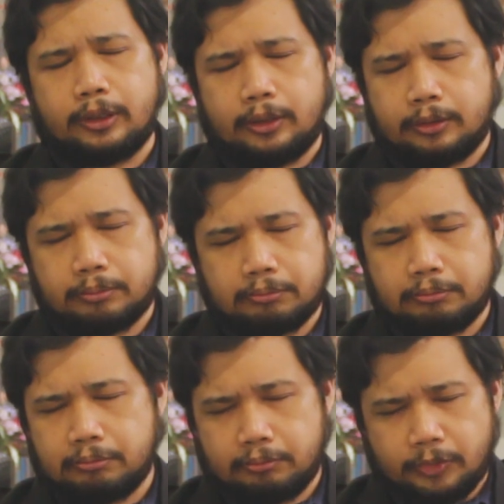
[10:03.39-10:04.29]
are,
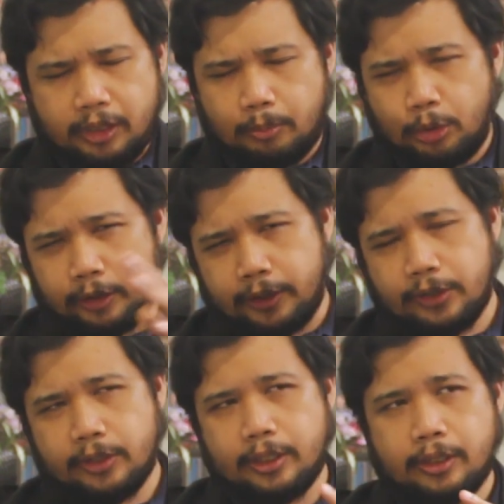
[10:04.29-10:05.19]
in the
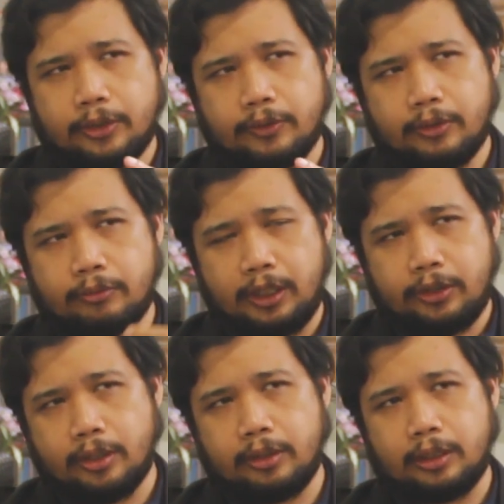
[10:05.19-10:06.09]
broadest sense,
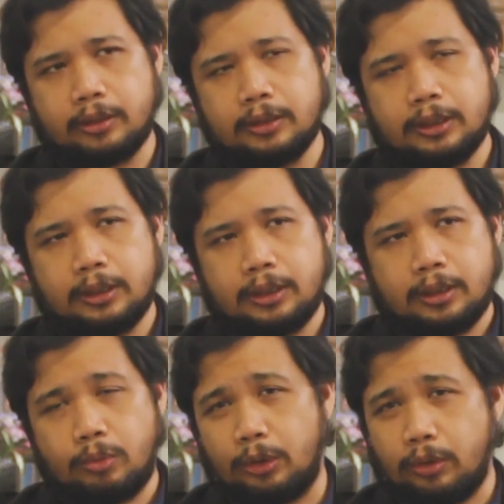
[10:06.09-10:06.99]
these three.
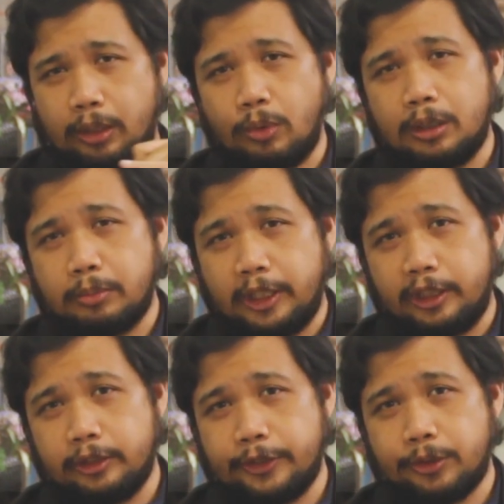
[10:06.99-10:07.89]
What do I want my
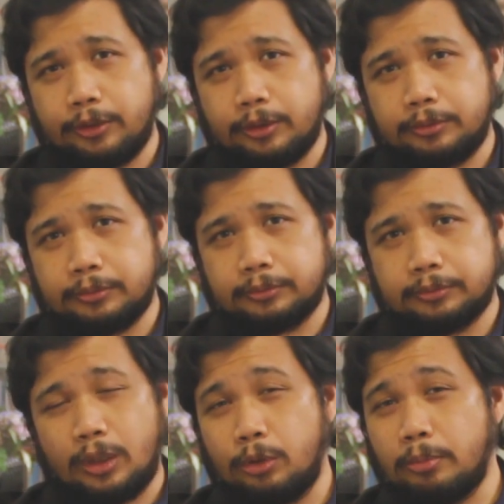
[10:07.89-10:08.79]
readers to know?
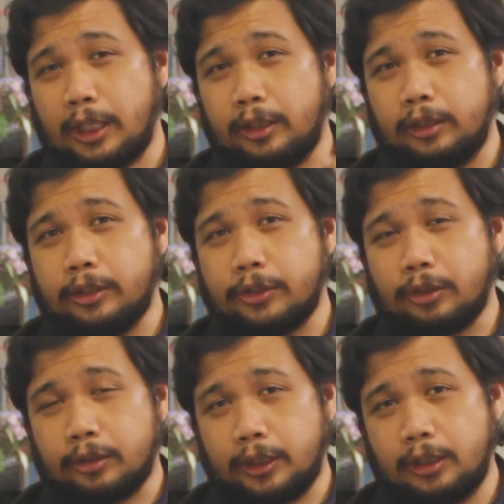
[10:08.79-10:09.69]
What do my readers
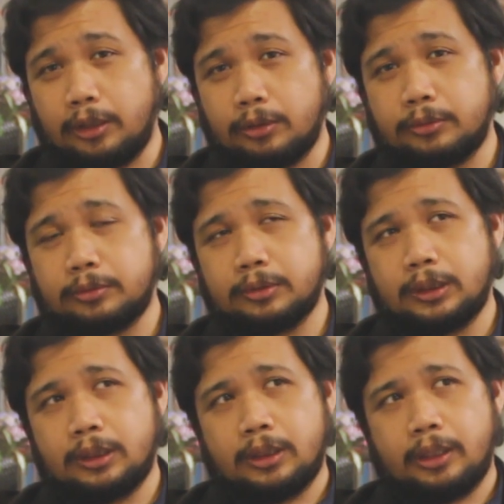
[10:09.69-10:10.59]
already know?
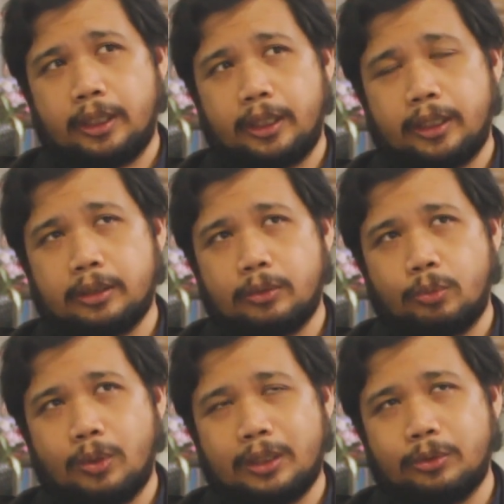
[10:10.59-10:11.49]
And
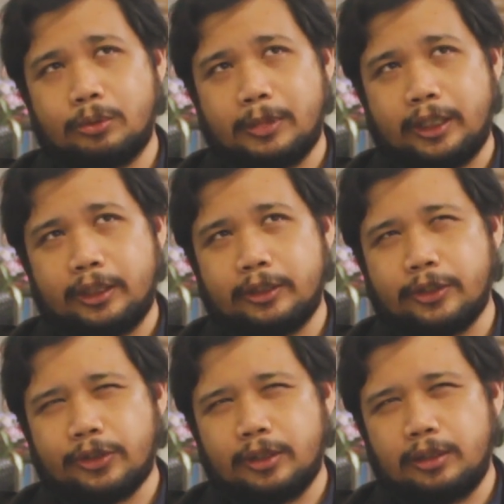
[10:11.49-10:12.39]
what do my
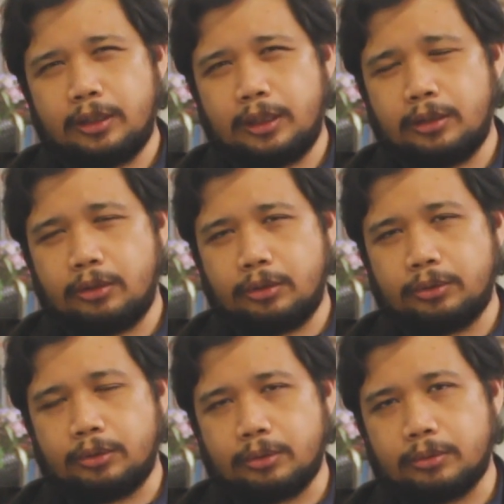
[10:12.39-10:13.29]
readers need to
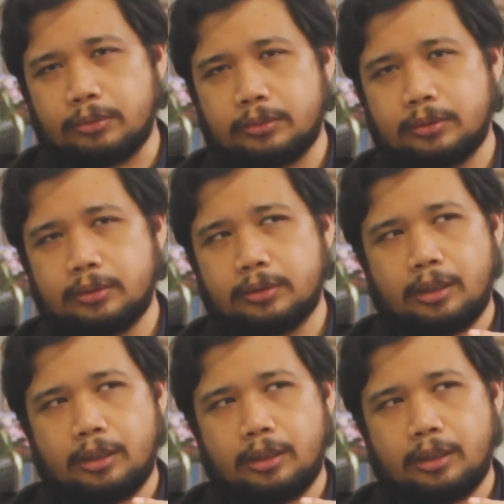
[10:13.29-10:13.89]
know